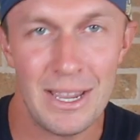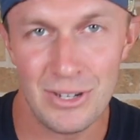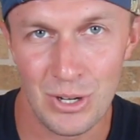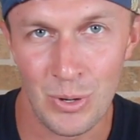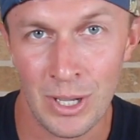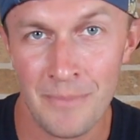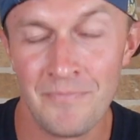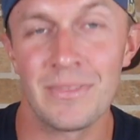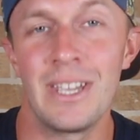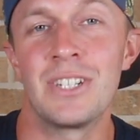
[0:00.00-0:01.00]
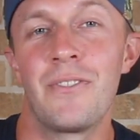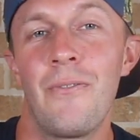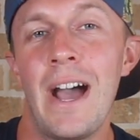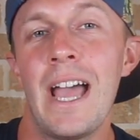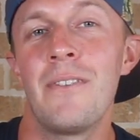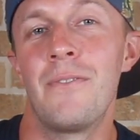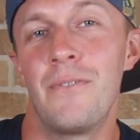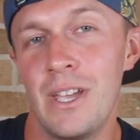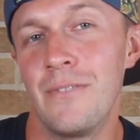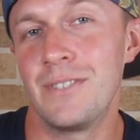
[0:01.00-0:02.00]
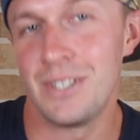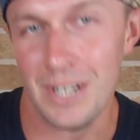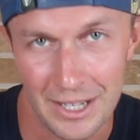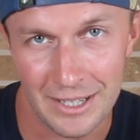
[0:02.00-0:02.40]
I do it, it's five fifteen.